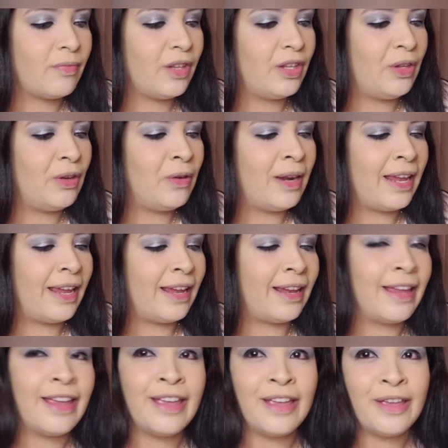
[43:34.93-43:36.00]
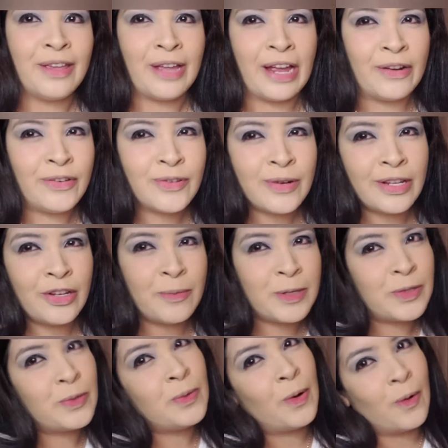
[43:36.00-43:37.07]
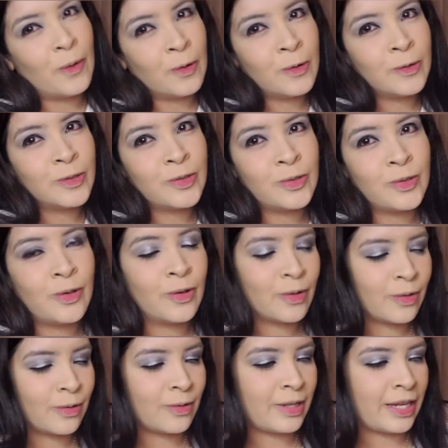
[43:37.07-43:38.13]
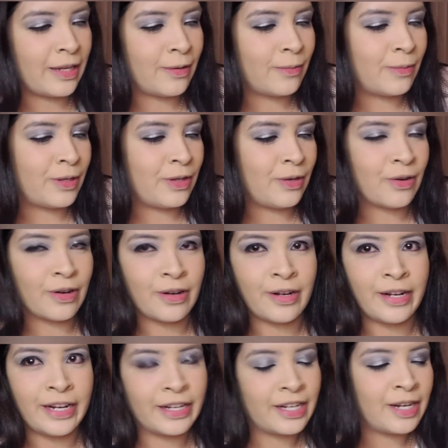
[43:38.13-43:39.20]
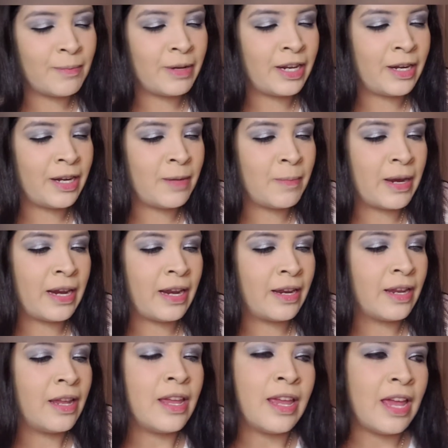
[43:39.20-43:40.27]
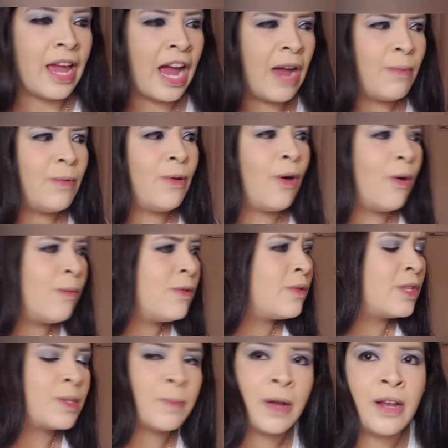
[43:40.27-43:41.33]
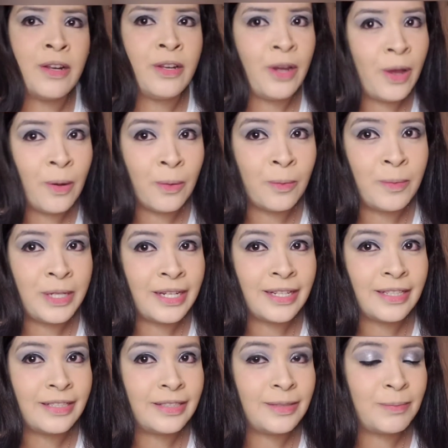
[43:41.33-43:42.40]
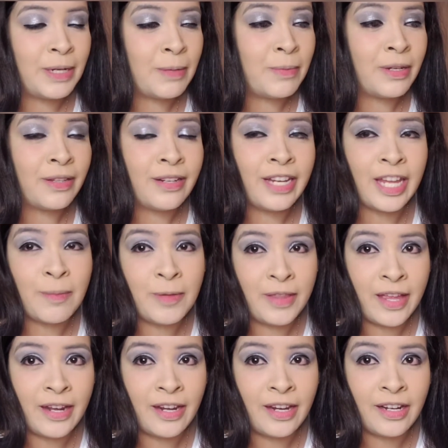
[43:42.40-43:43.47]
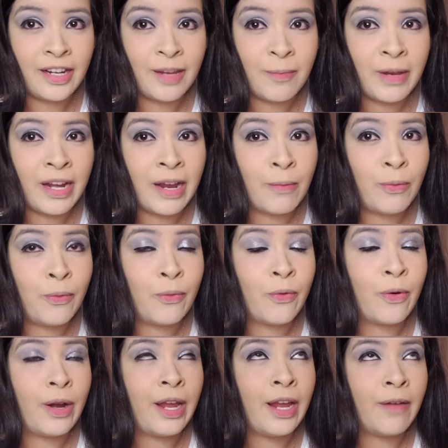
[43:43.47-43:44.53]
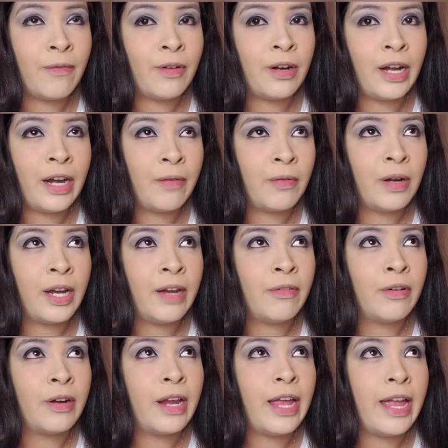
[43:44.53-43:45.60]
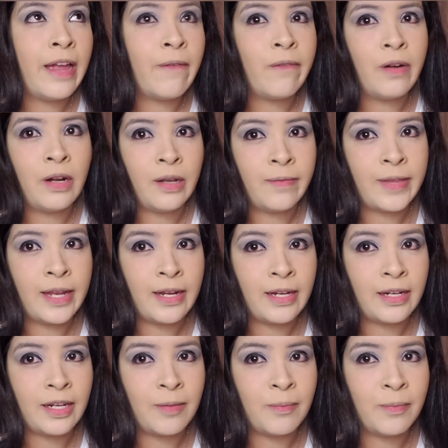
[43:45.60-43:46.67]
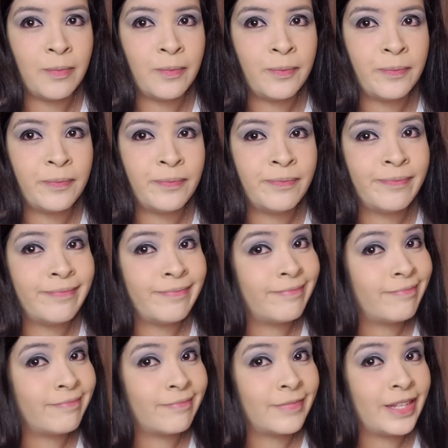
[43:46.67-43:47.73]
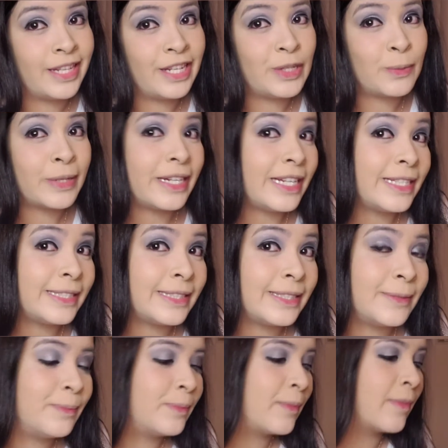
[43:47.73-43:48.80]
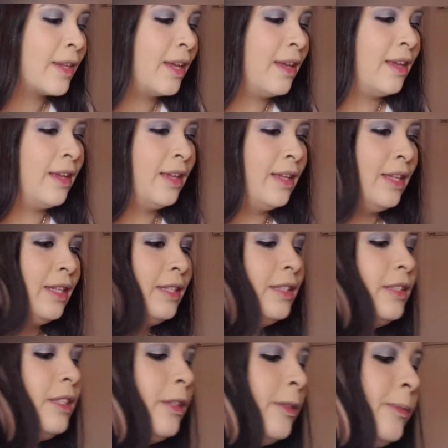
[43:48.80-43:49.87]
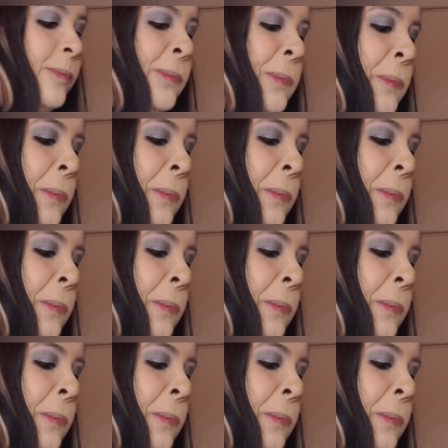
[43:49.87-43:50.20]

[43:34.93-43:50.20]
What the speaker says: you know, like, aren't you a little bit too old to go like with your nickname? And I will always respond no, because my brother gave me that nickname, and I will forever, ever, ever, ever love that nickname. It is what it is. So